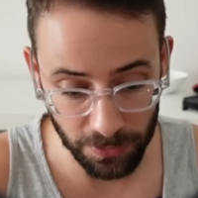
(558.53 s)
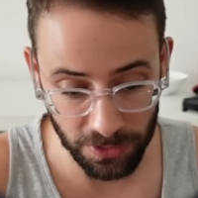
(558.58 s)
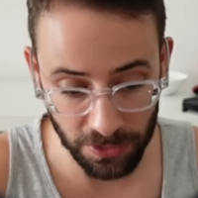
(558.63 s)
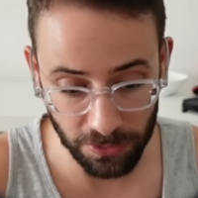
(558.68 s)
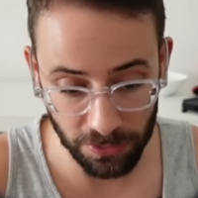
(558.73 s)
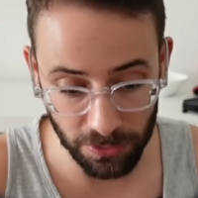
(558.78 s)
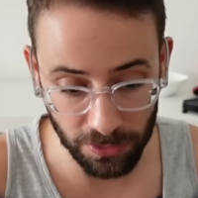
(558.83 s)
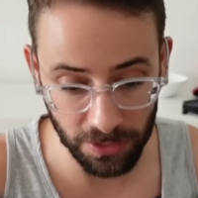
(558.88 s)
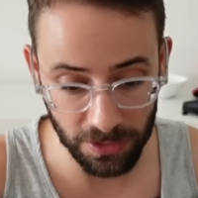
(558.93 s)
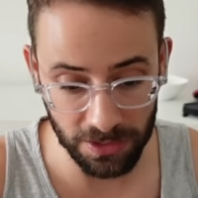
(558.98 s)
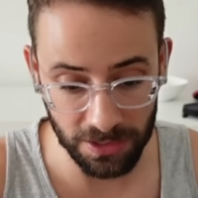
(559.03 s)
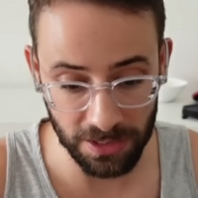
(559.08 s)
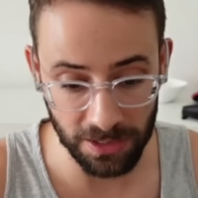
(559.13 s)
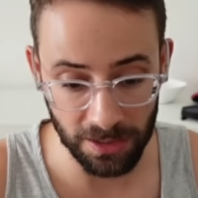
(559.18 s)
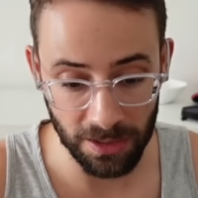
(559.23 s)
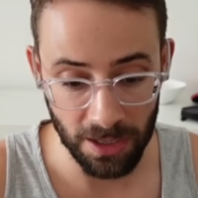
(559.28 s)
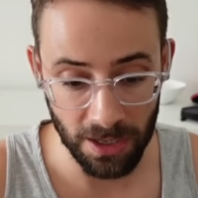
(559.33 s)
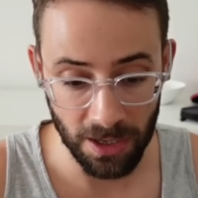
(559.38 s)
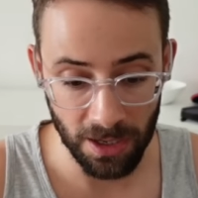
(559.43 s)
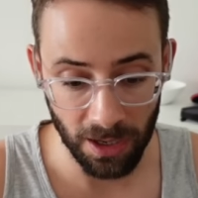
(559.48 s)
So you can see
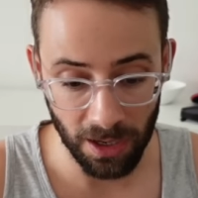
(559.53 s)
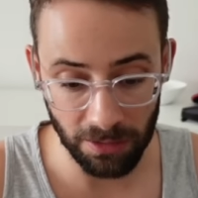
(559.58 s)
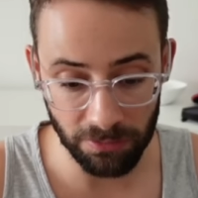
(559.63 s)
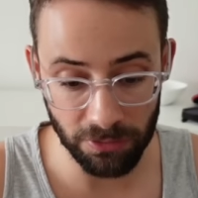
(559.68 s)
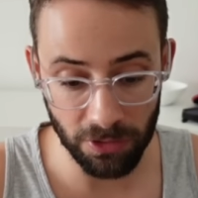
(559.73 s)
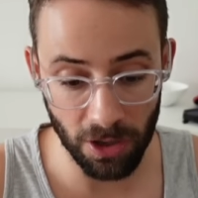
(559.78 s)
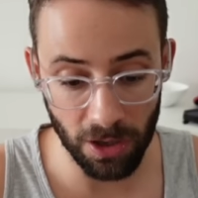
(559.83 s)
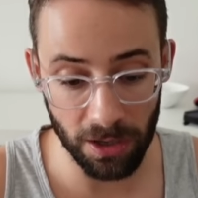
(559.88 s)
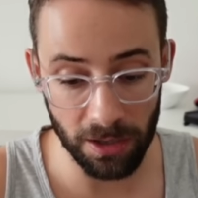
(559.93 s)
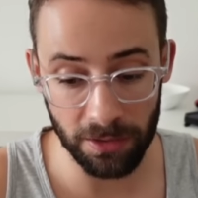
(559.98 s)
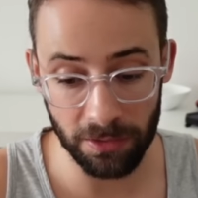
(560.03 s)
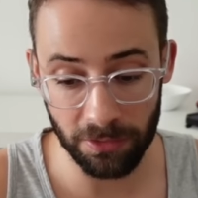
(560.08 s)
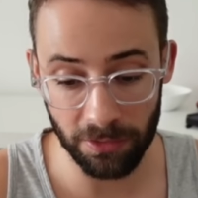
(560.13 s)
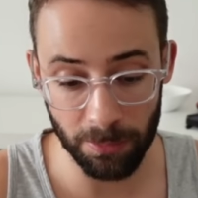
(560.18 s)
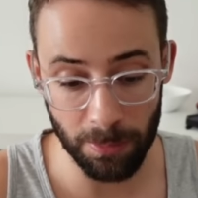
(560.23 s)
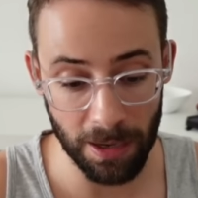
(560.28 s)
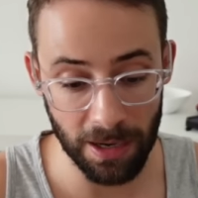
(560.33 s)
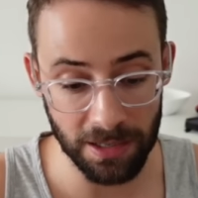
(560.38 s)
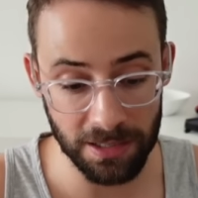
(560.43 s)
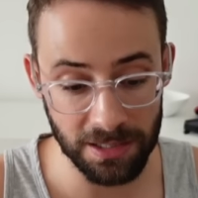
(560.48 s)
I've got
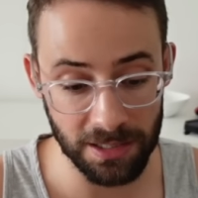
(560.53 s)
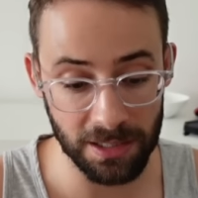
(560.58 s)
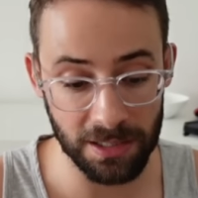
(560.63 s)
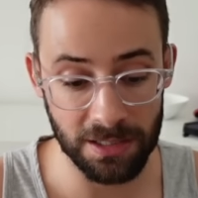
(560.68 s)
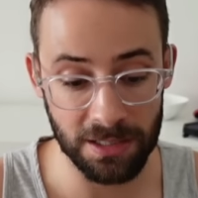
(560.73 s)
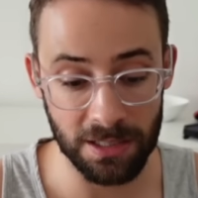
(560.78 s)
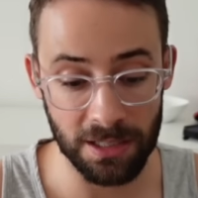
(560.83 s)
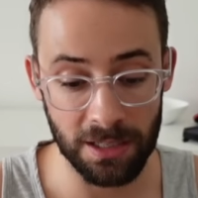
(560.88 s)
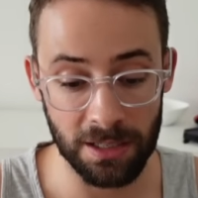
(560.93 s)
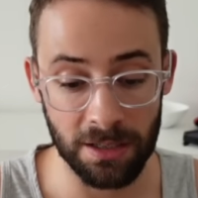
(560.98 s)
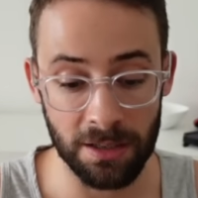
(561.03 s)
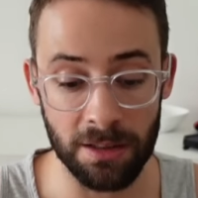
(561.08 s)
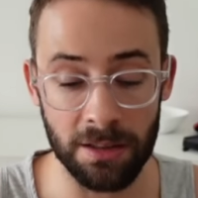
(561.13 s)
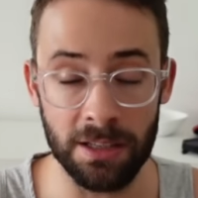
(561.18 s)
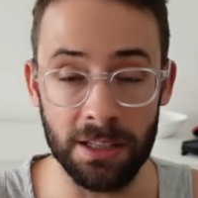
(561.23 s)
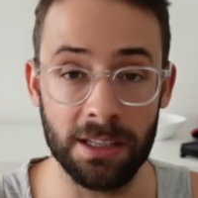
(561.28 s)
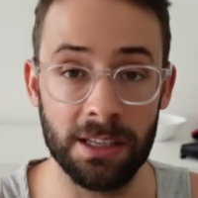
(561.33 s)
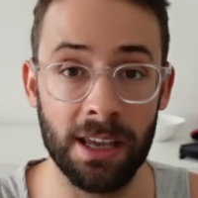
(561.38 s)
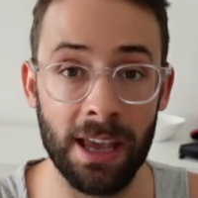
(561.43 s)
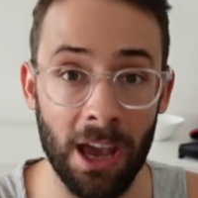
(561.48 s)
some assets in
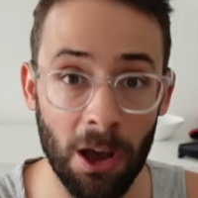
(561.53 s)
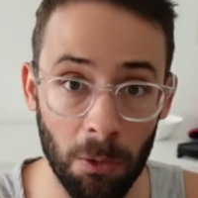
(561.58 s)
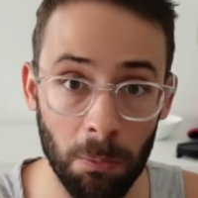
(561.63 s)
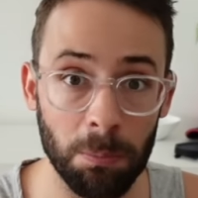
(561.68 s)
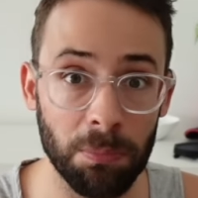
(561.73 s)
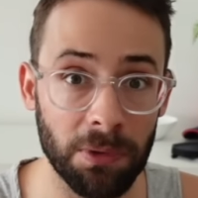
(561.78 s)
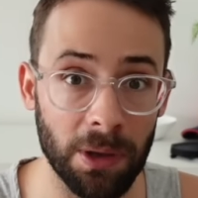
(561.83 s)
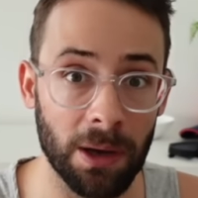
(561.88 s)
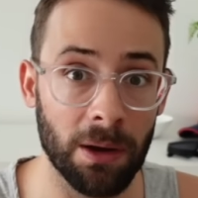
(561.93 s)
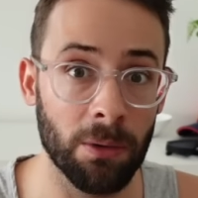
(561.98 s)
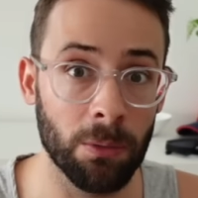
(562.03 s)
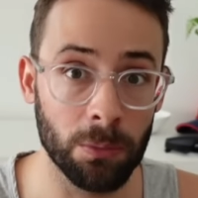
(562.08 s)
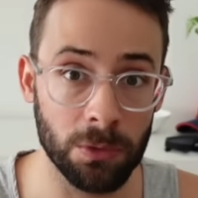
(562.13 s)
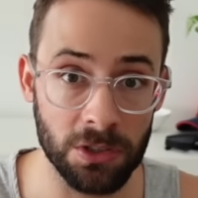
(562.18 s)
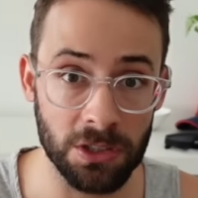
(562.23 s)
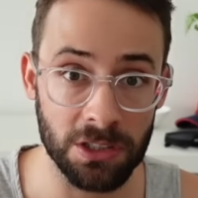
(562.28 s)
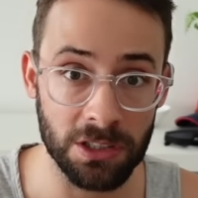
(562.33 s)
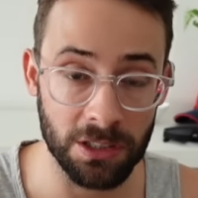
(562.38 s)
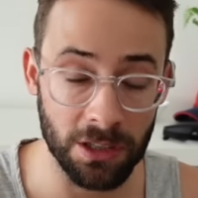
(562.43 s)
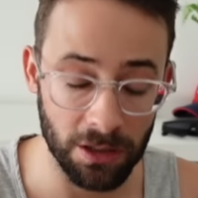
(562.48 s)
the Kelp DAO,
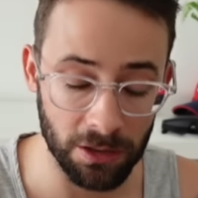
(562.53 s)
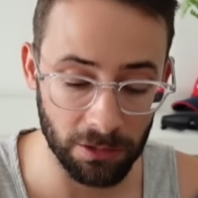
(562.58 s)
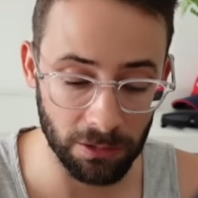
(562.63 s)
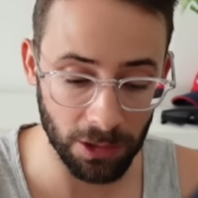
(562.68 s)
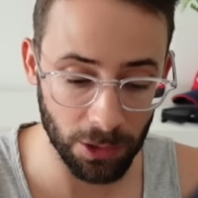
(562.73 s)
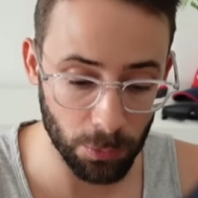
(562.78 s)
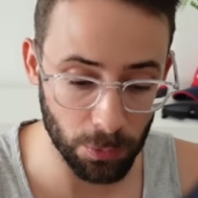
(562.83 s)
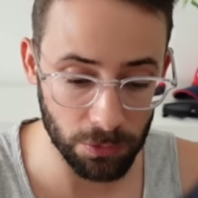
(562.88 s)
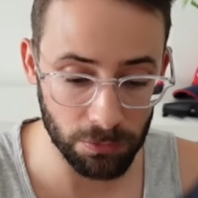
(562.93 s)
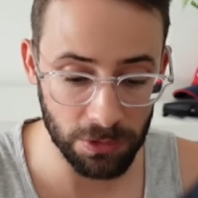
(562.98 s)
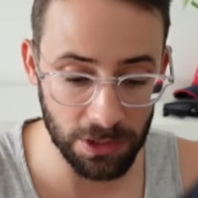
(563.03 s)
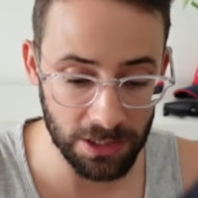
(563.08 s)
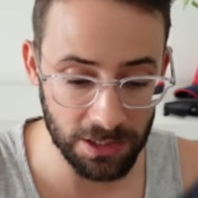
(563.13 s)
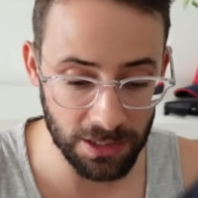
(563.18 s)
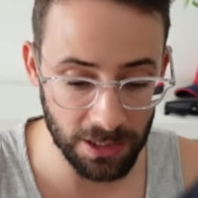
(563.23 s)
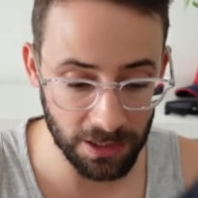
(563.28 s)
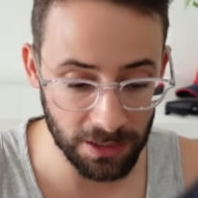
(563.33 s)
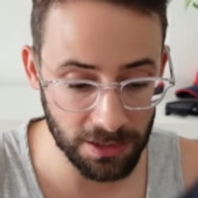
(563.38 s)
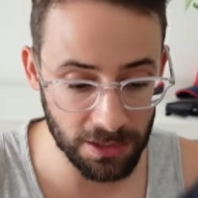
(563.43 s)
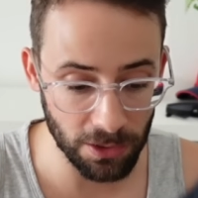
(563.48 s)
which is another liquid
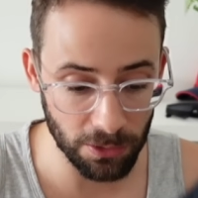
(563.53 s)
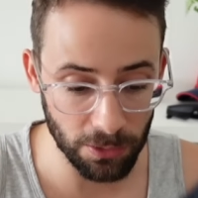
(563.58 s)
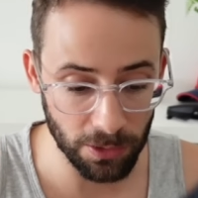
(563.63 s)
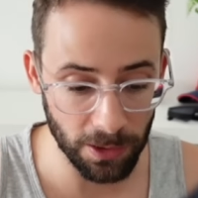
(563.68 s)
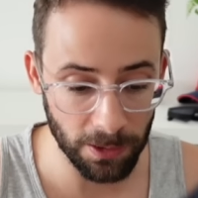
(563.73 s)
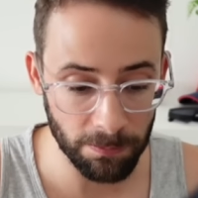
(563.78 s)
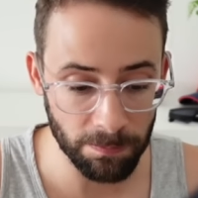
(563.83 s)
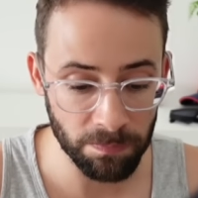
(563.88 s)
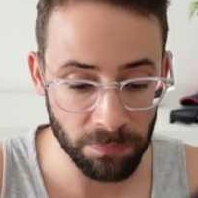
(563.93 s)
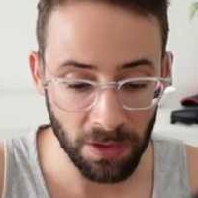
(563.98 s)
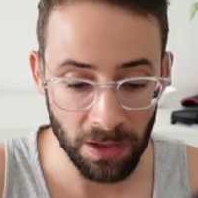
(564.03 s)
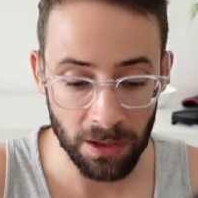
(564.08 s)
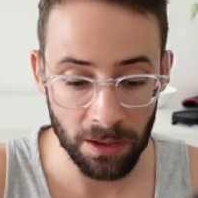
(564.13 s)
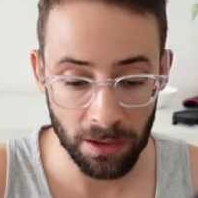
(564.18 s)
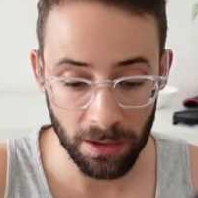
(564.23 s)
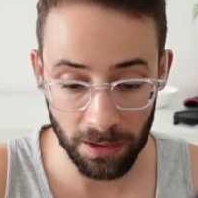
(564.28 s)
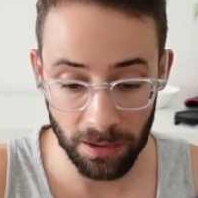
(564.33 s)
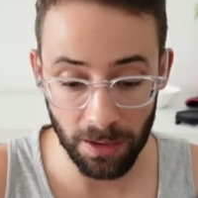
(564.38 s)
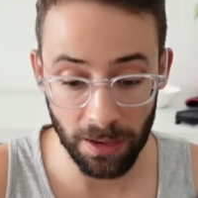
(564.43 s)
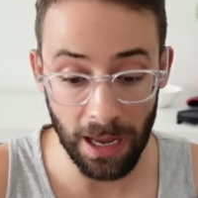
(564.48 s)
restake token,
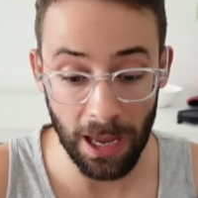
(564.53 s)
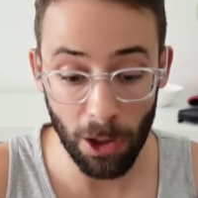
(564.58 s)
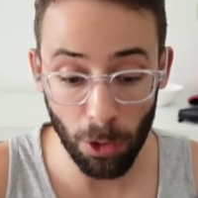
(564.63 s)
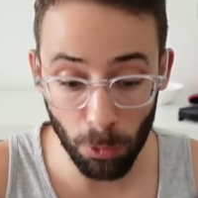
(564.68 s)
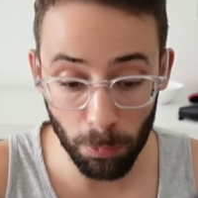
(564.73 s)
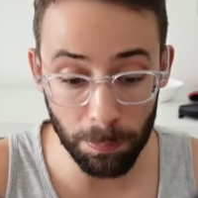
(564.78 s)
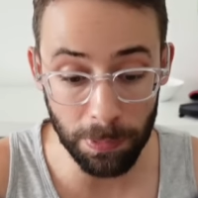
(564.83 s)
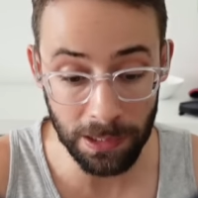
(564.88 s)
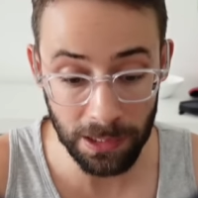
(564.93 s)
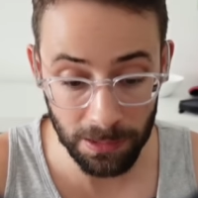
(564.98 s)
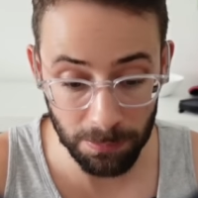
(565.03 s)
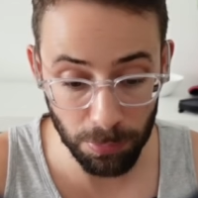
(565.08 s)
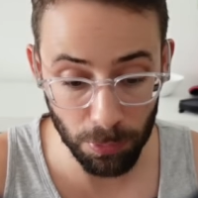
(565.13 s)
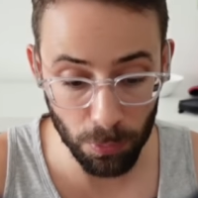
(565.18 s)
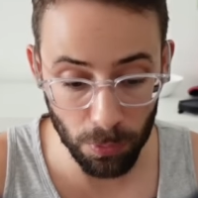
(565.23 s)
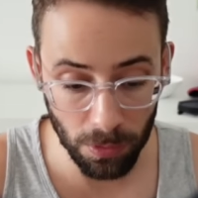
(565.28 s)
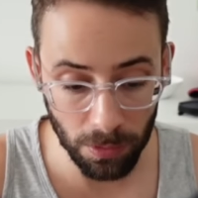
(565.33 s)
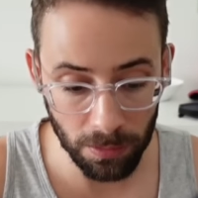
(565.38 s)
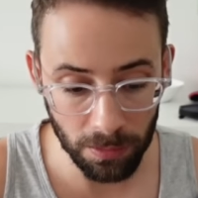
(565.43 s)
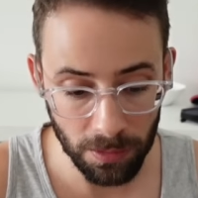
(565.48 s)
uh, L P
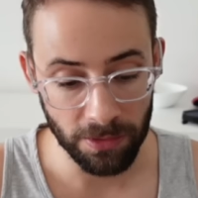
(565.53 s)
pool.